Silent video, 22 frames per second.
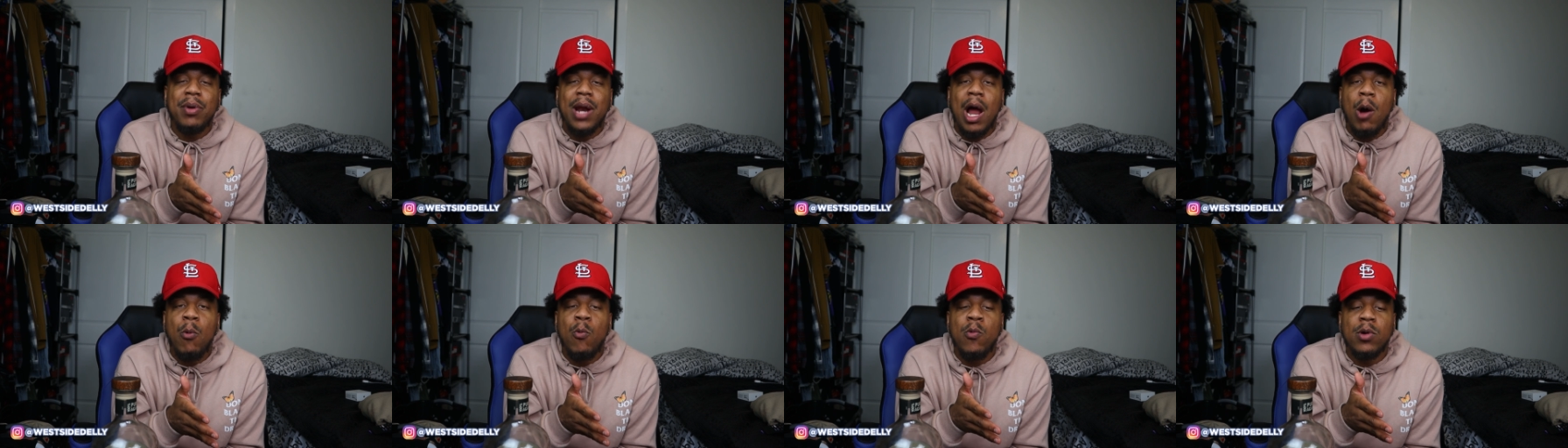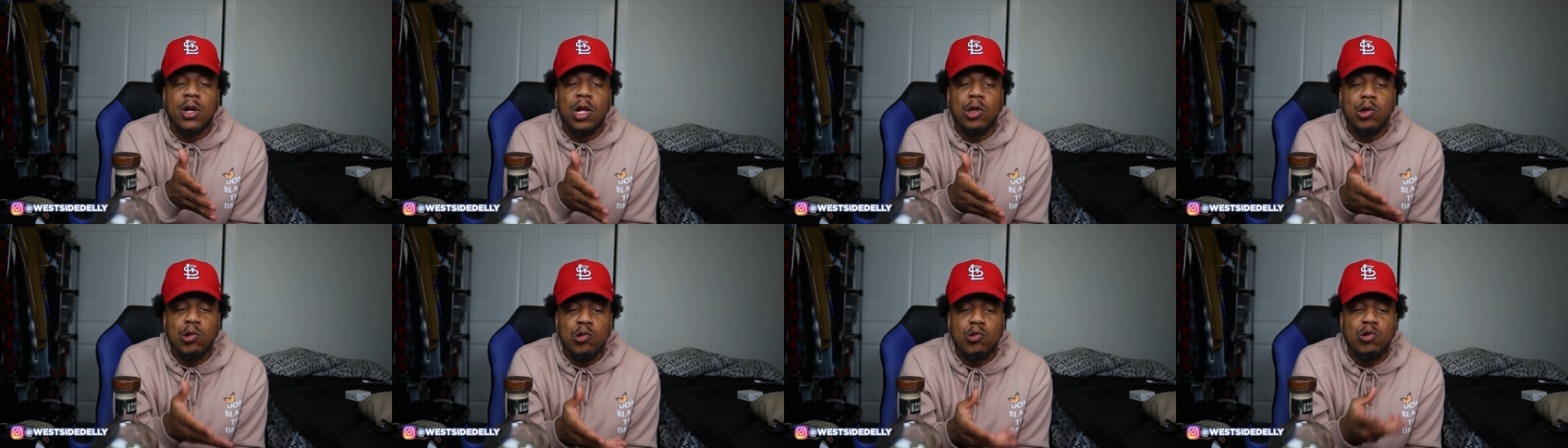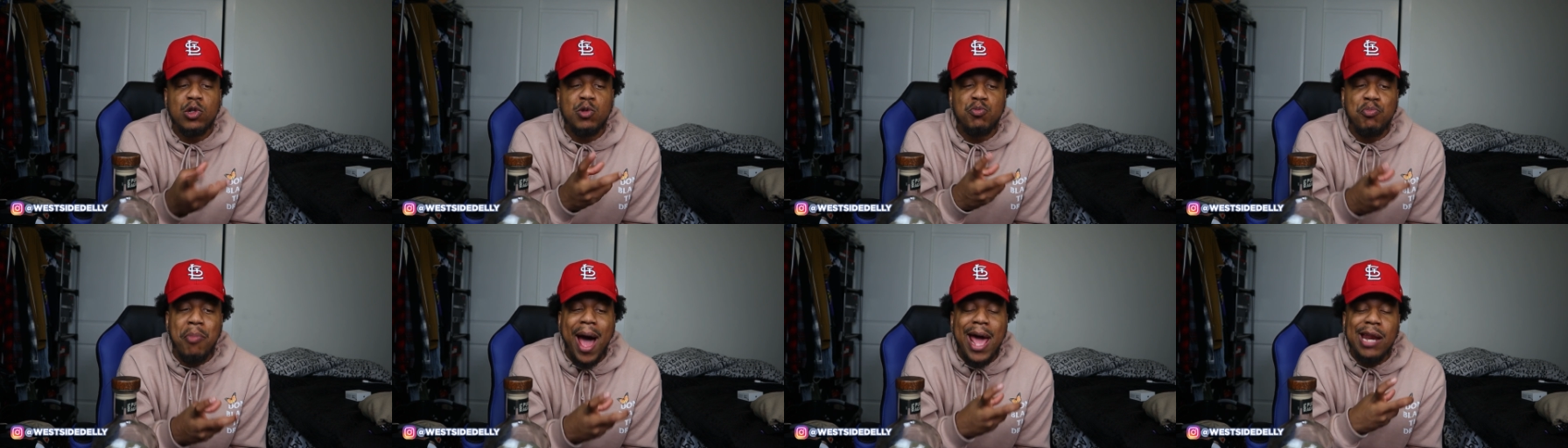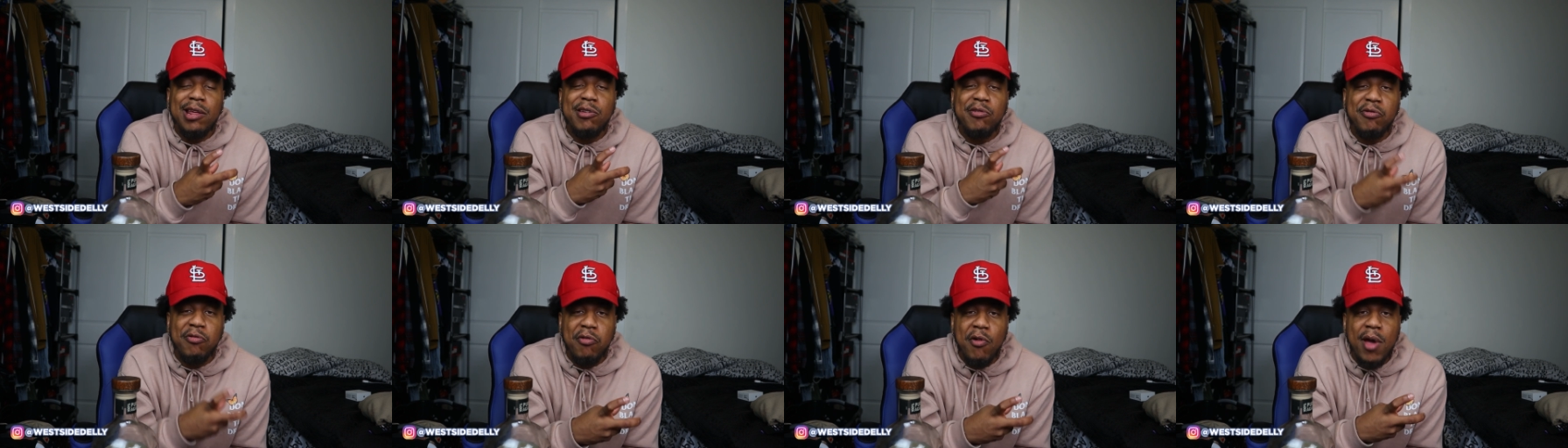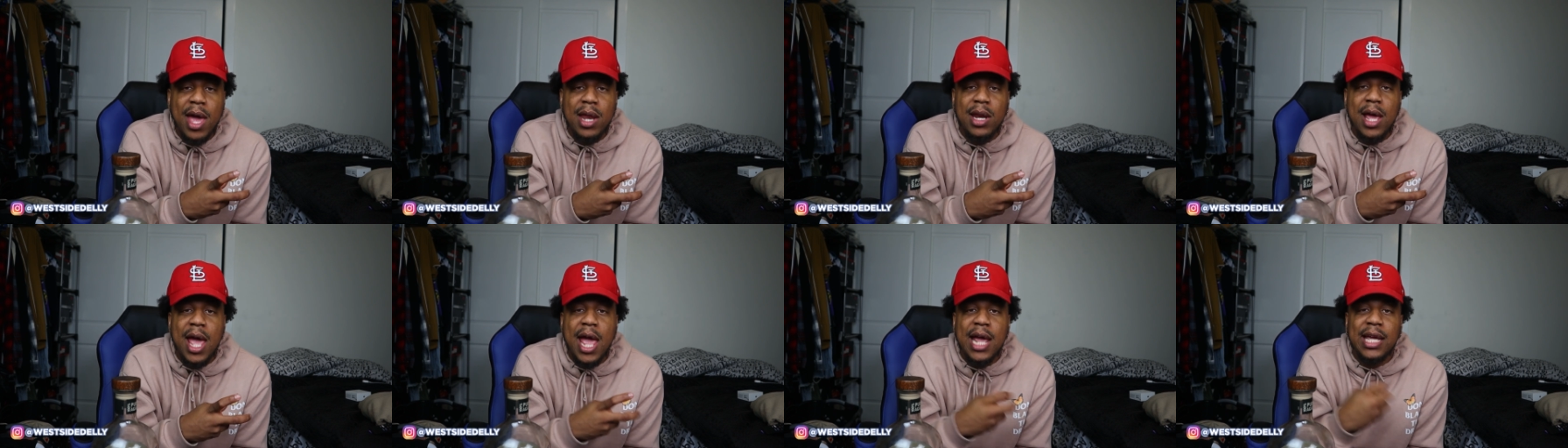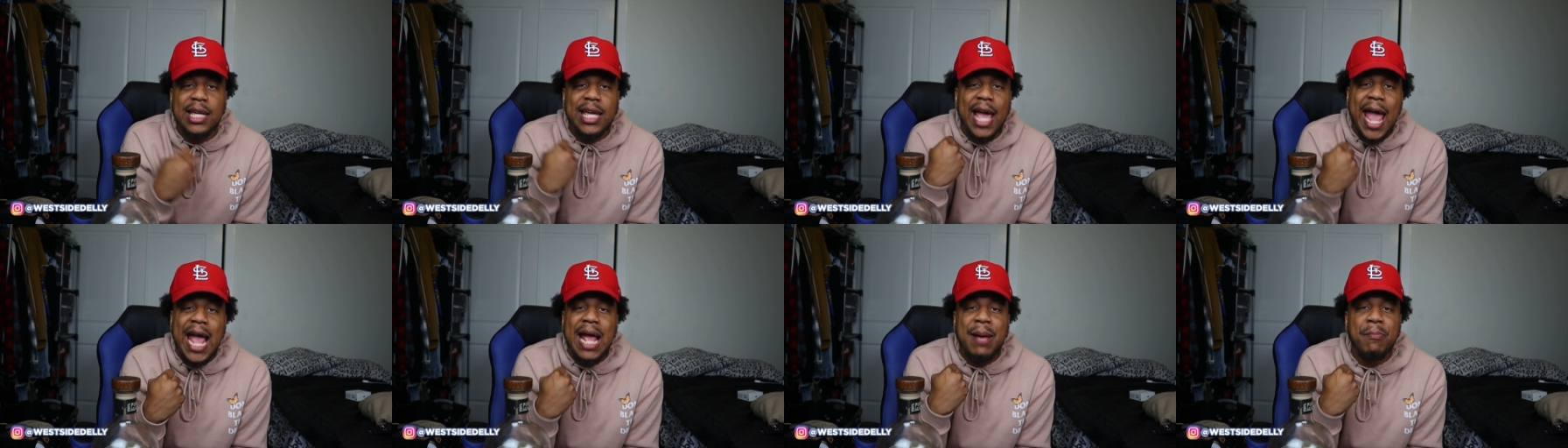but I want to lose body fat
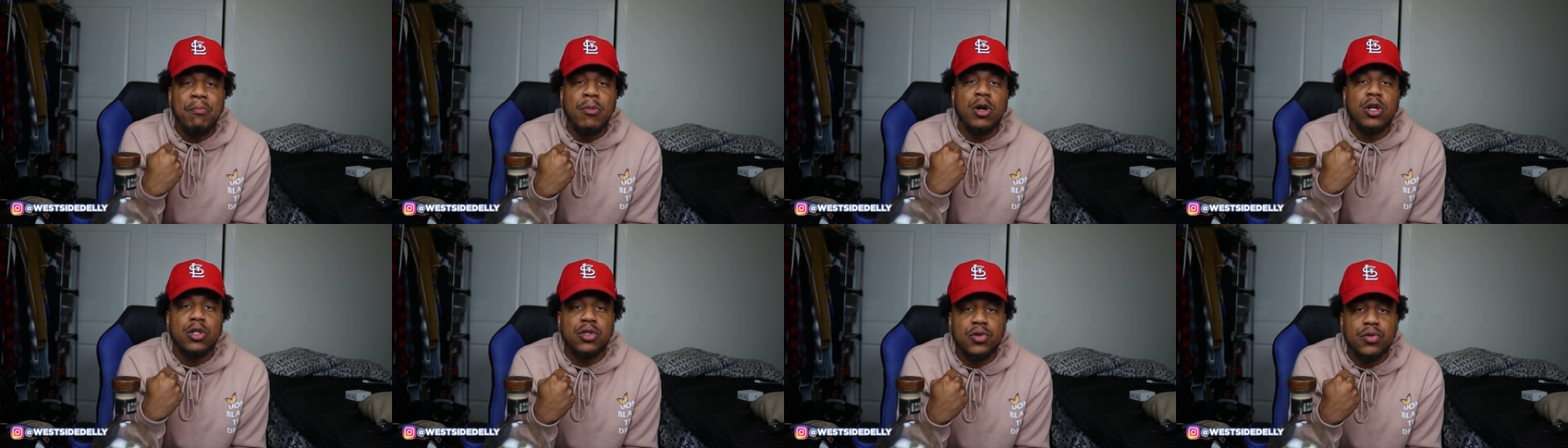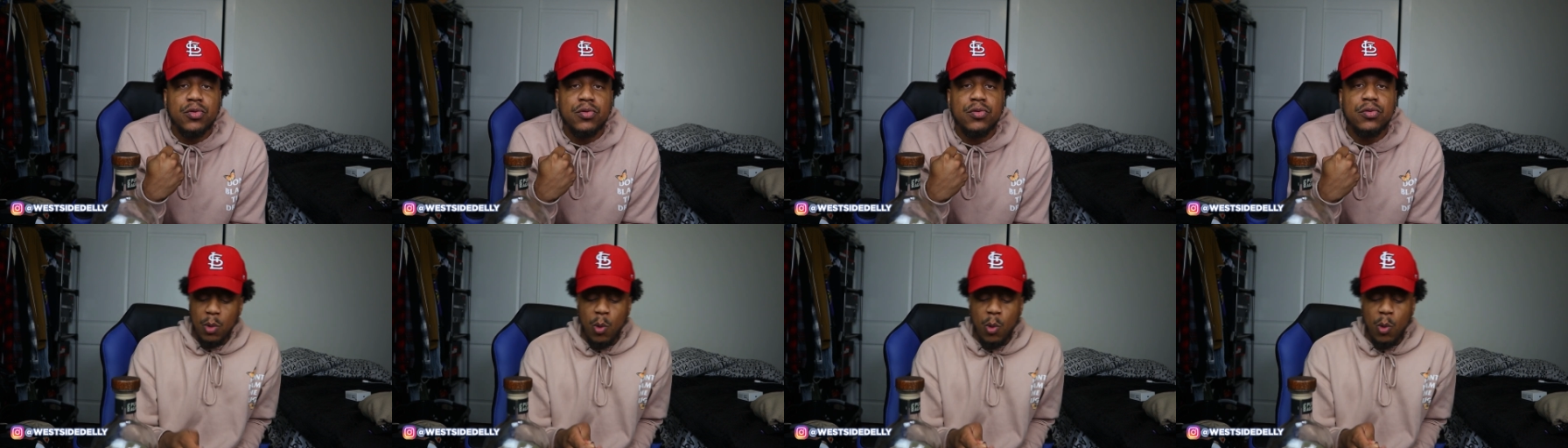and gain muscle.